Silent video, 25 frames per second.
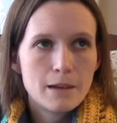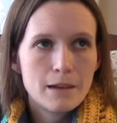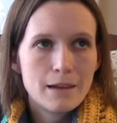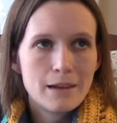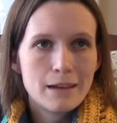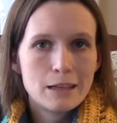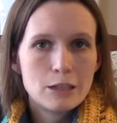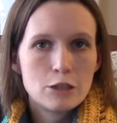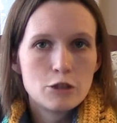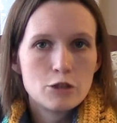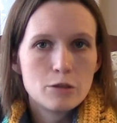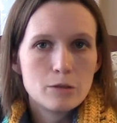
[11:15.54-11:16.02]

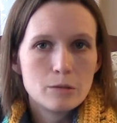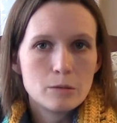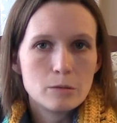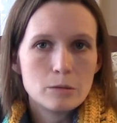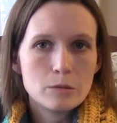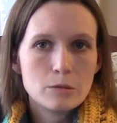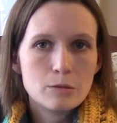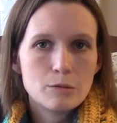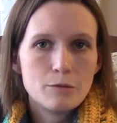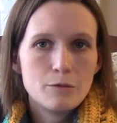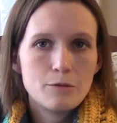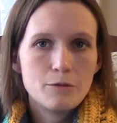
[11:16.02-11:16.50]
and
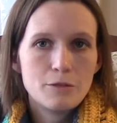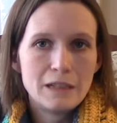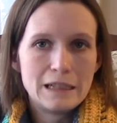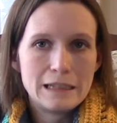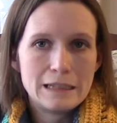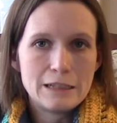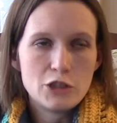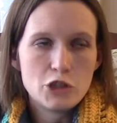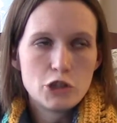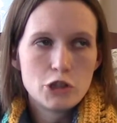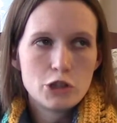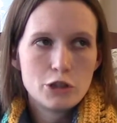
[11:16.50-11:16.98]
don't
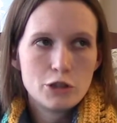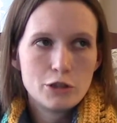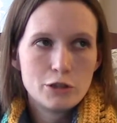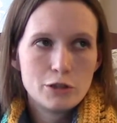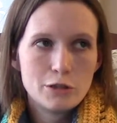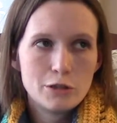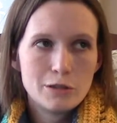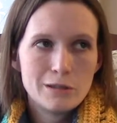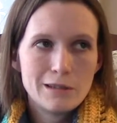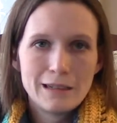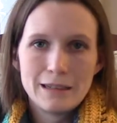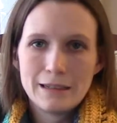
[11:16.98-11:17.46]
finish
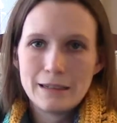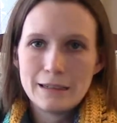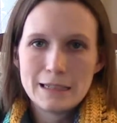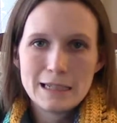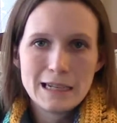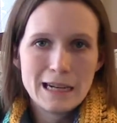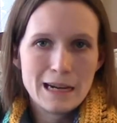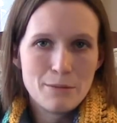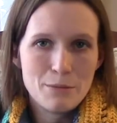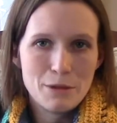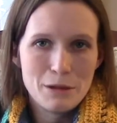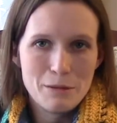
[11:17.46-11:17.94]
in a
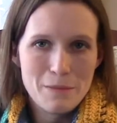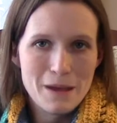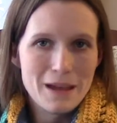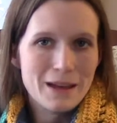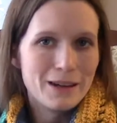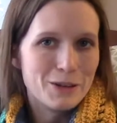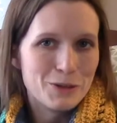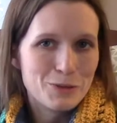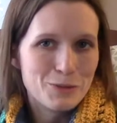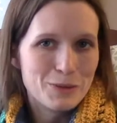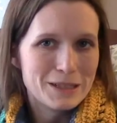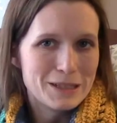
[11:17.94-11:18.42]
timely
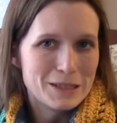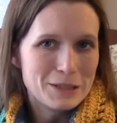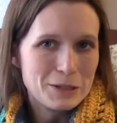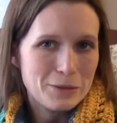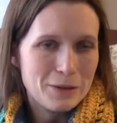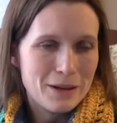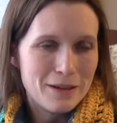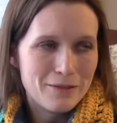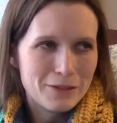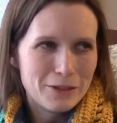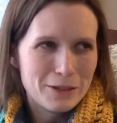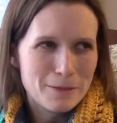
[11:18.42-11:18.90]
manner
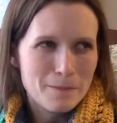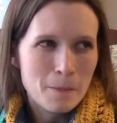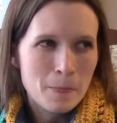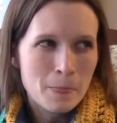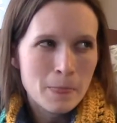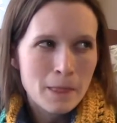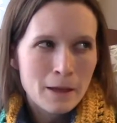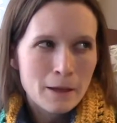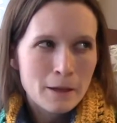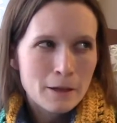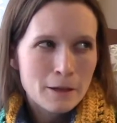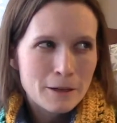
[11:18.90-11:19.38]
whatsoever.
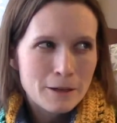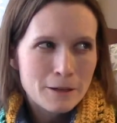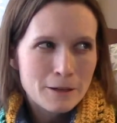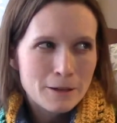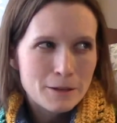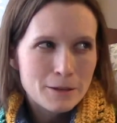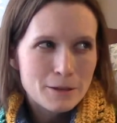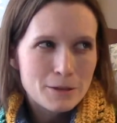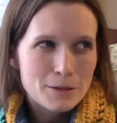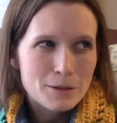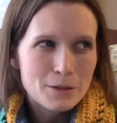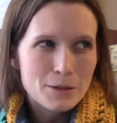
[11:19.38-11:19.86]

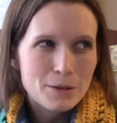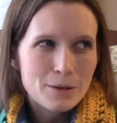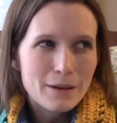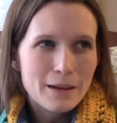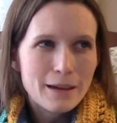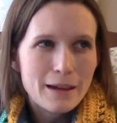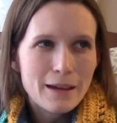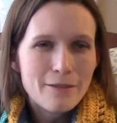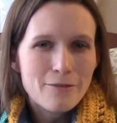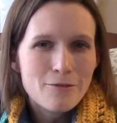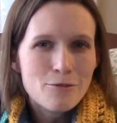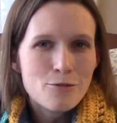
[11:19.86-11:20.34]
So I
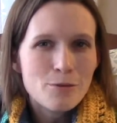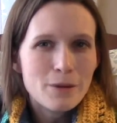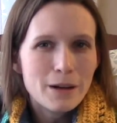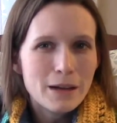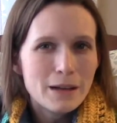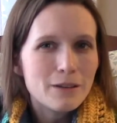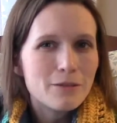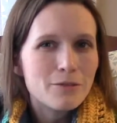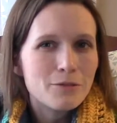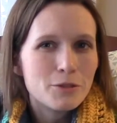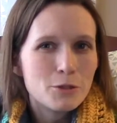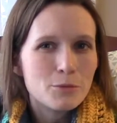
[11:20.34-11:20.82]
have quite
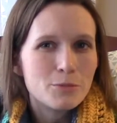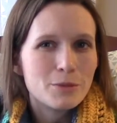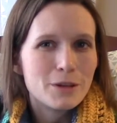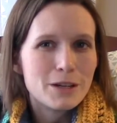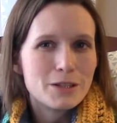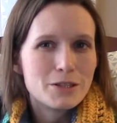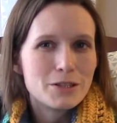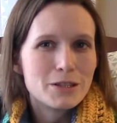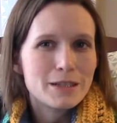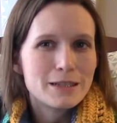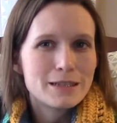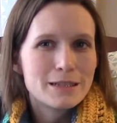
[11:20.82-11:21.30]
a few
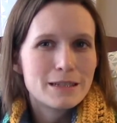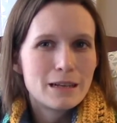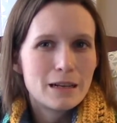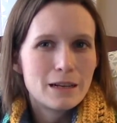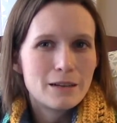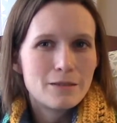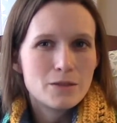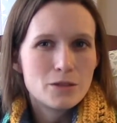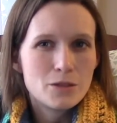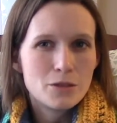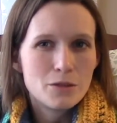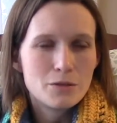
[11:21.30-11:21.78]
projects that
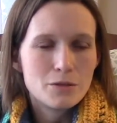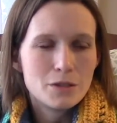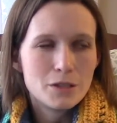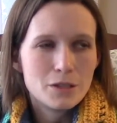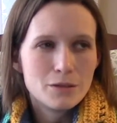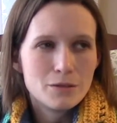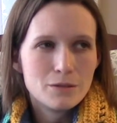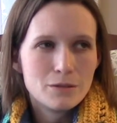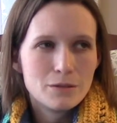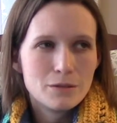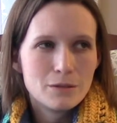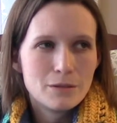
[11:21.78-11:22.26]
I've showed
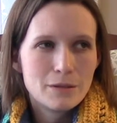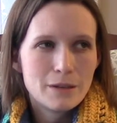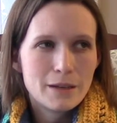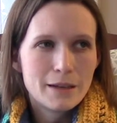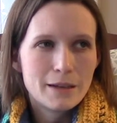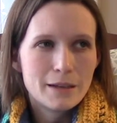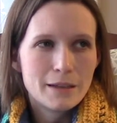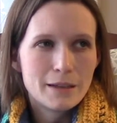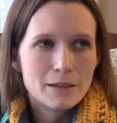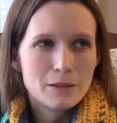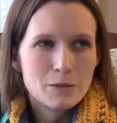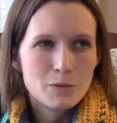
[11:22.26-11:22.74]
you
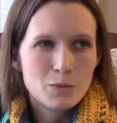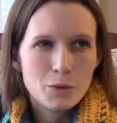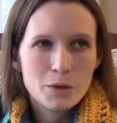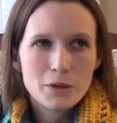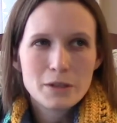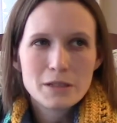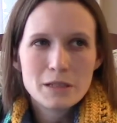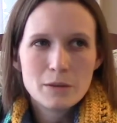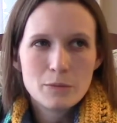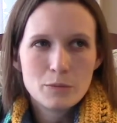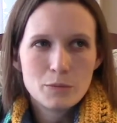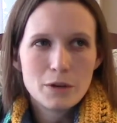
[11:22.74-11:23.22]
as
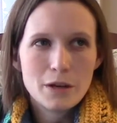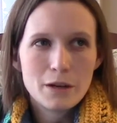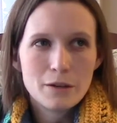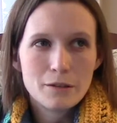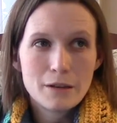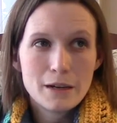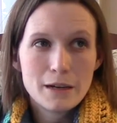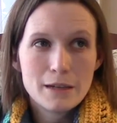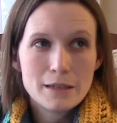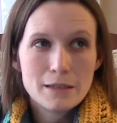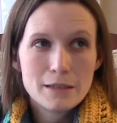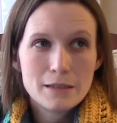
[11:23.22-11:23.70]
works in
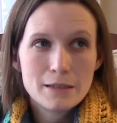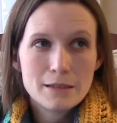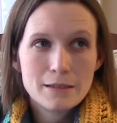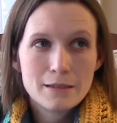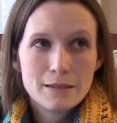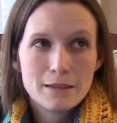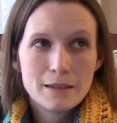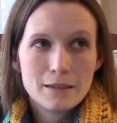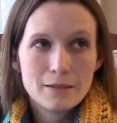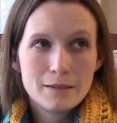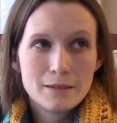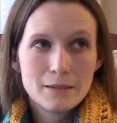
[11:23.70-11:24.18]
progress
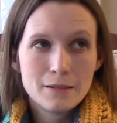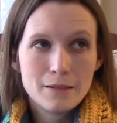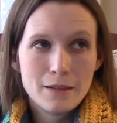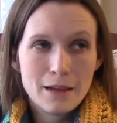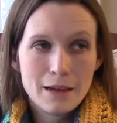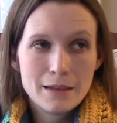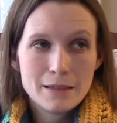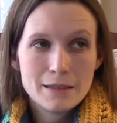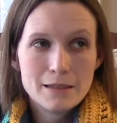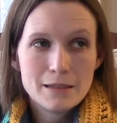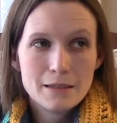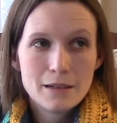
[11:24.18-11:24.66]
in the
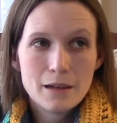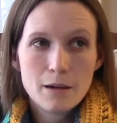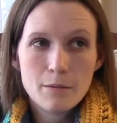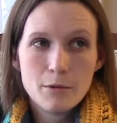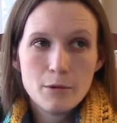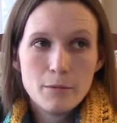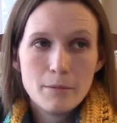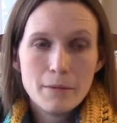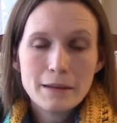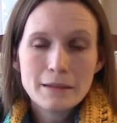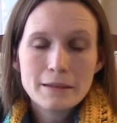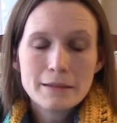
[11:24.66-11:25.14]
last
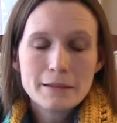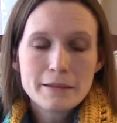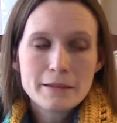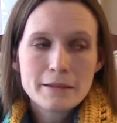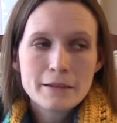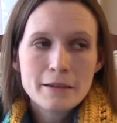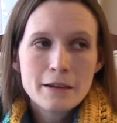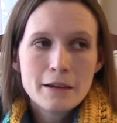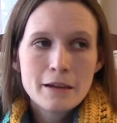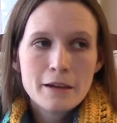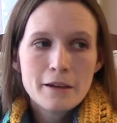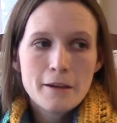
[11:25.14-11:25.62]
couple months,
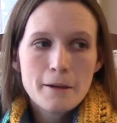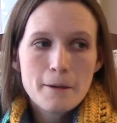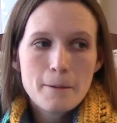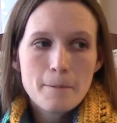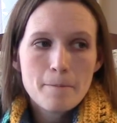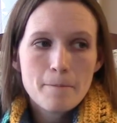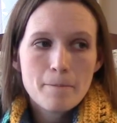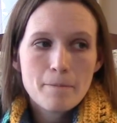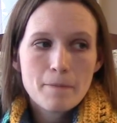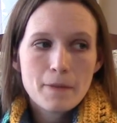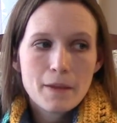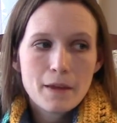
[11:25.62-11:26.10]

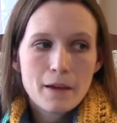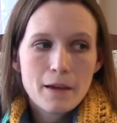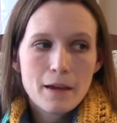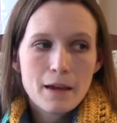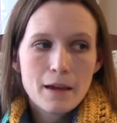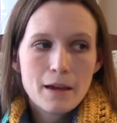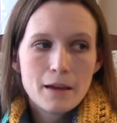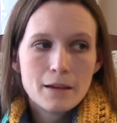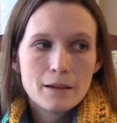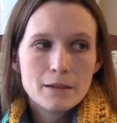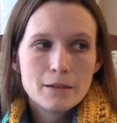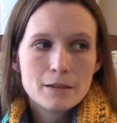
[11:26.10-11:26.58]

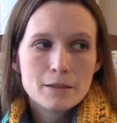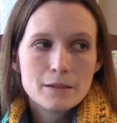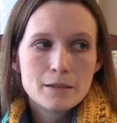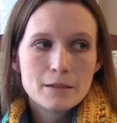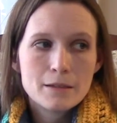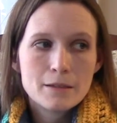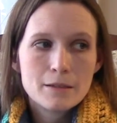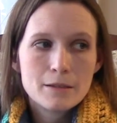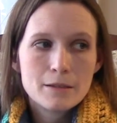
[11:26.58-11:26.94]
and